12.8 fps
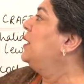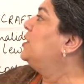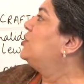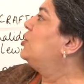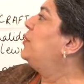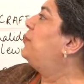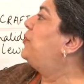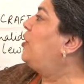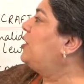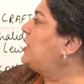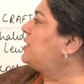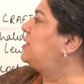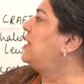So the
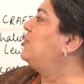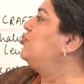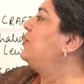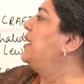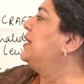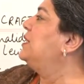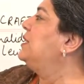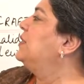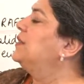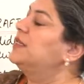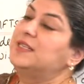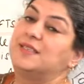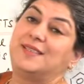product that you get here
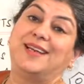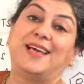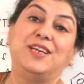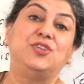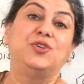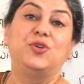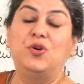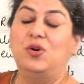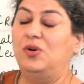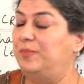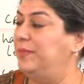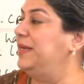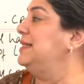is
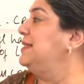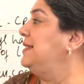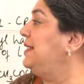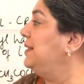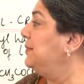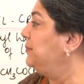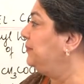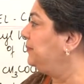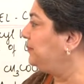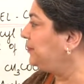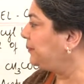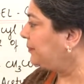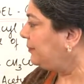nitrobenzene.
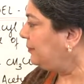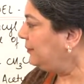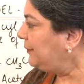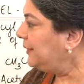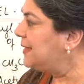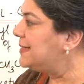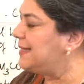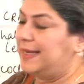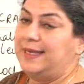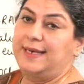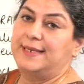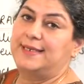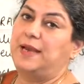
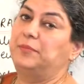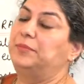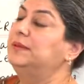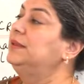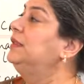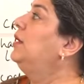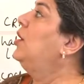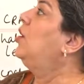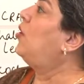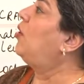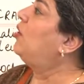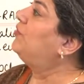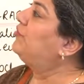Second example
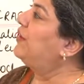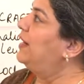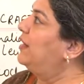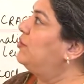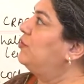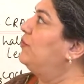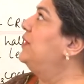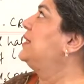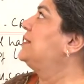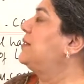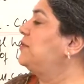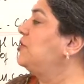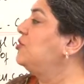of electrophilic
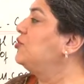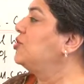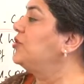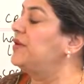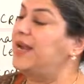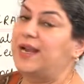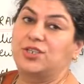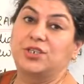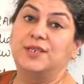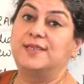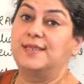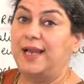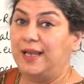substitution reaction
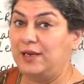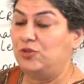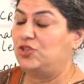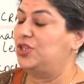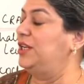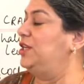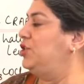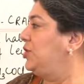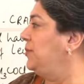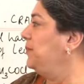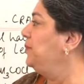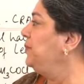is halogenation.